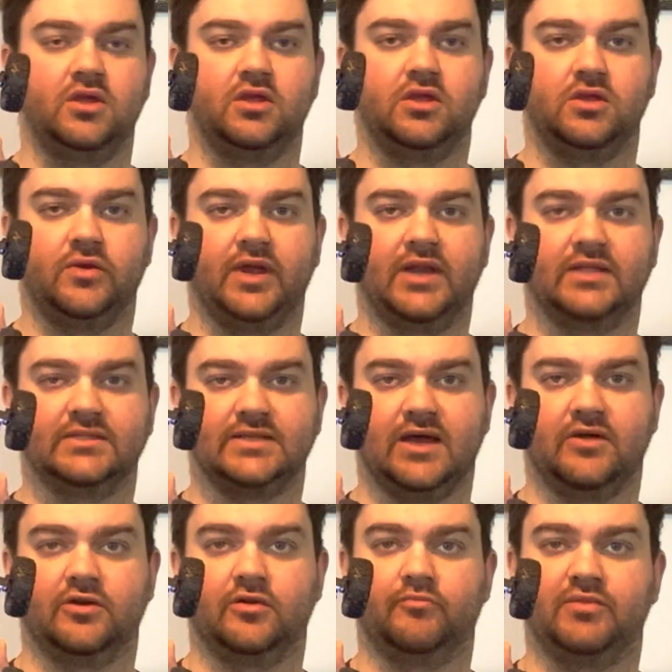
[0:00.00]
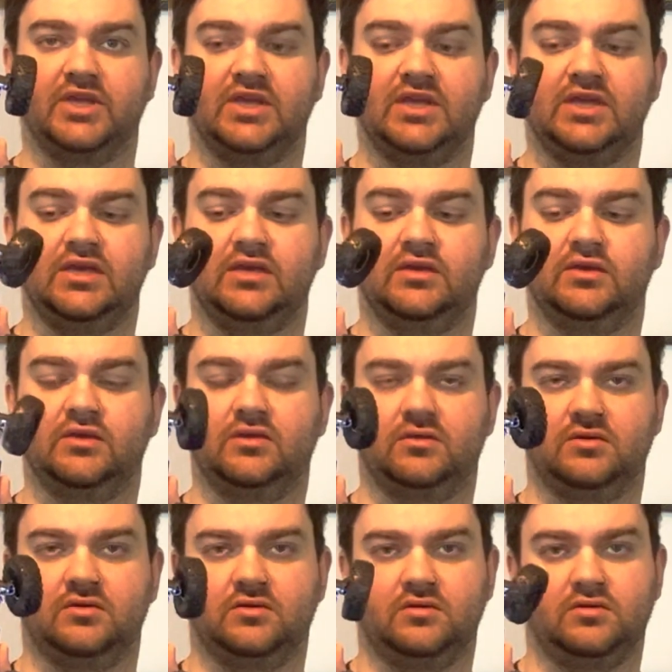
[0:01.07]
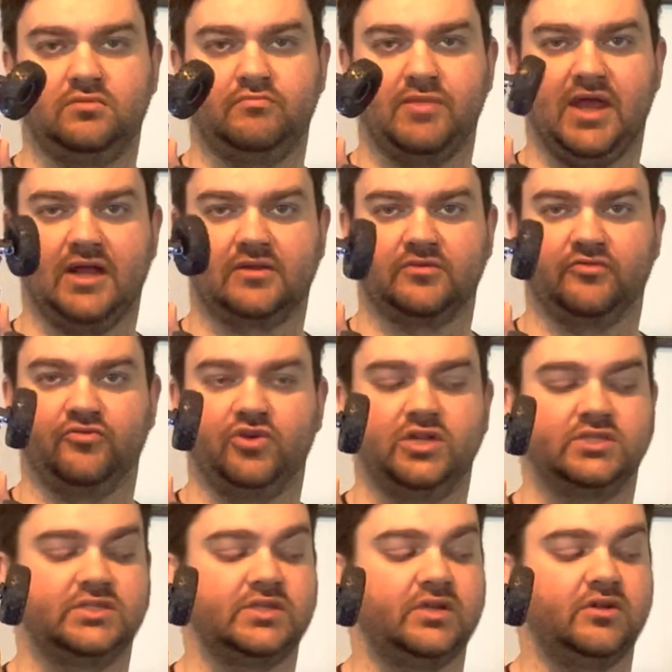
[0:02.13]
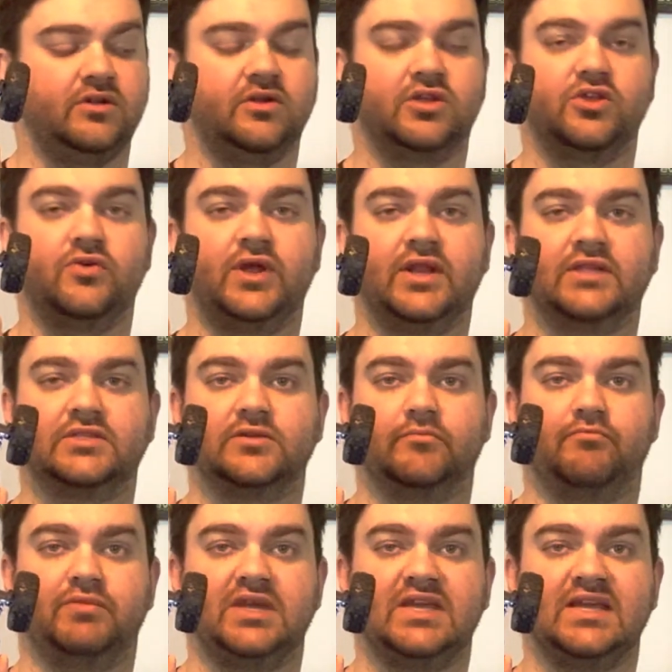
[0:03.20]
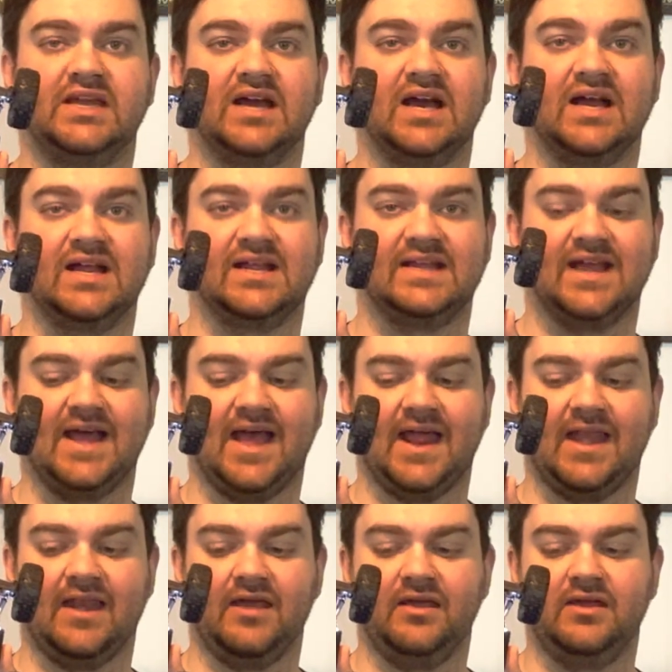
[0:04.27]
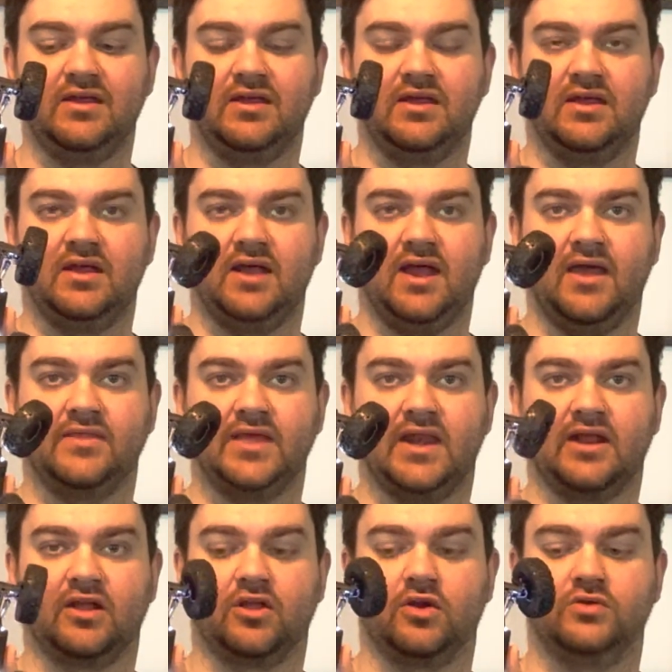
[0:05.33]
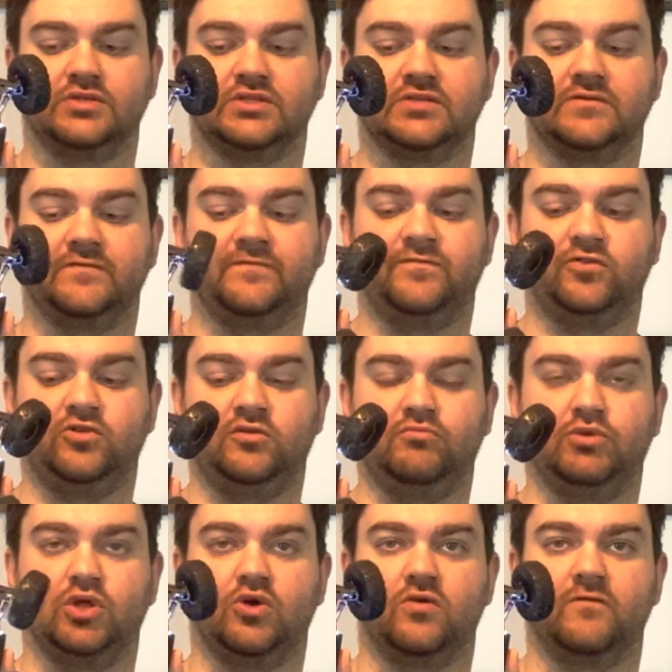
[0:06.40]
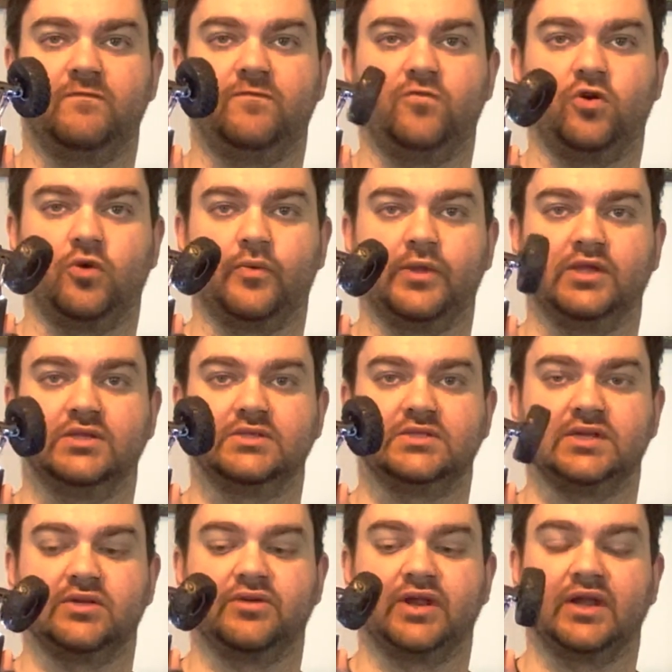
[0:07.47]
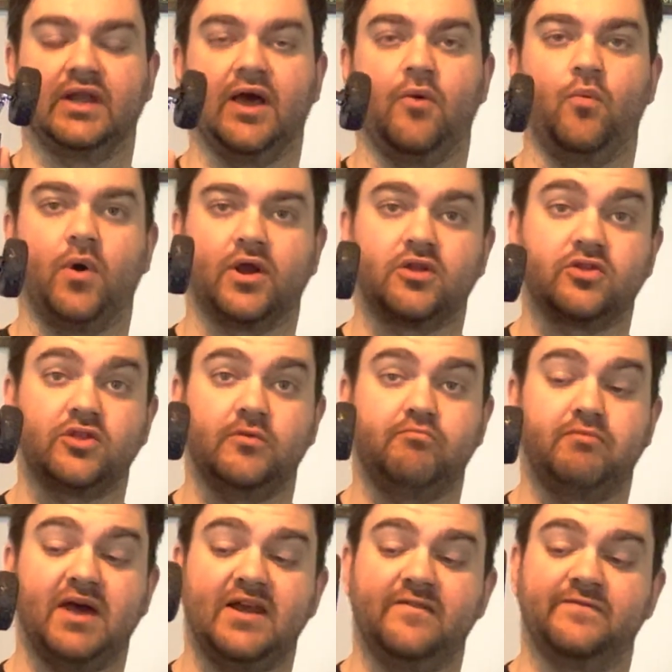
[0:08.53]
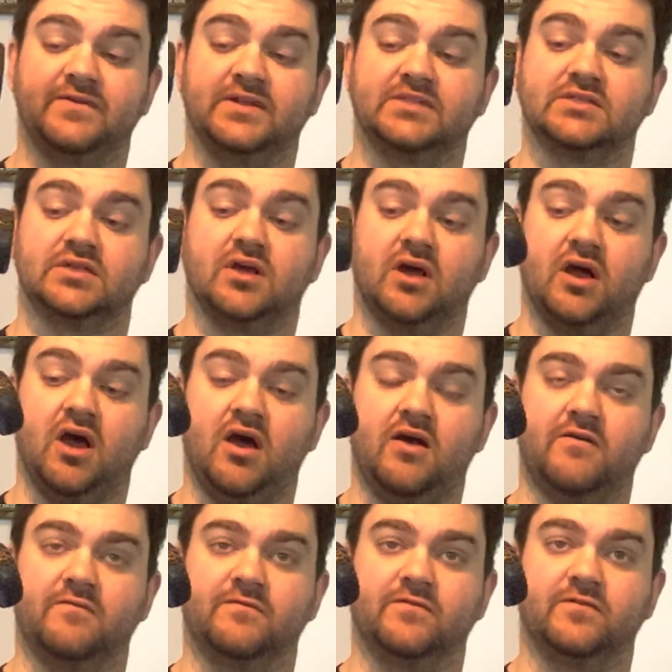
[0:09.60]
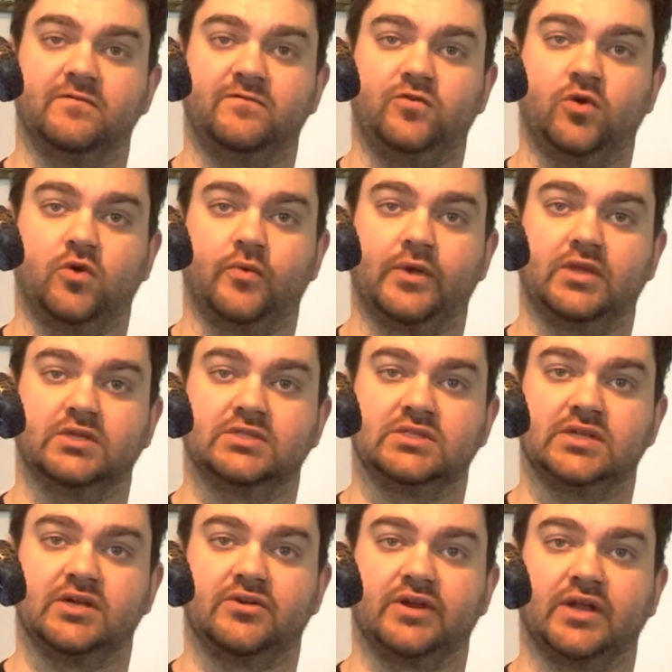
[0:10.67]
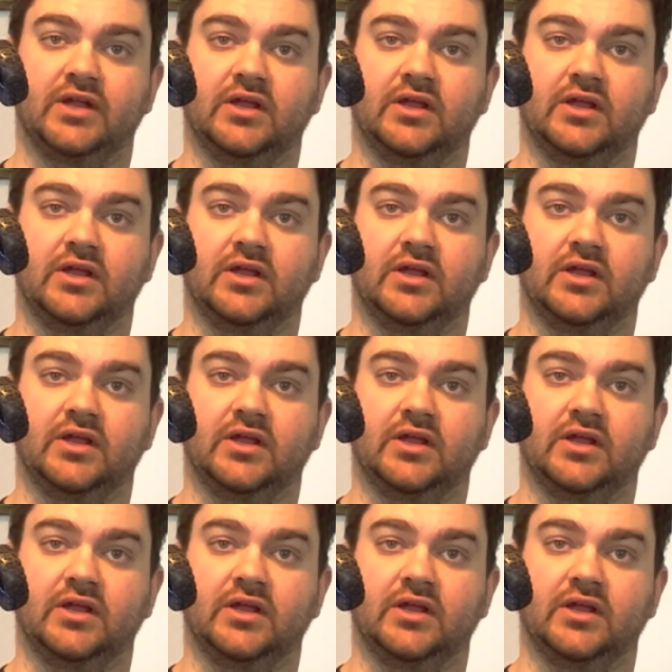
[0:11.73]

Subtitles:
You hit it down to B, back to front steer, you hit it to B again, and then it goes into full-blown four-wheel steering. Now, what are the benefits of four-wheel steering?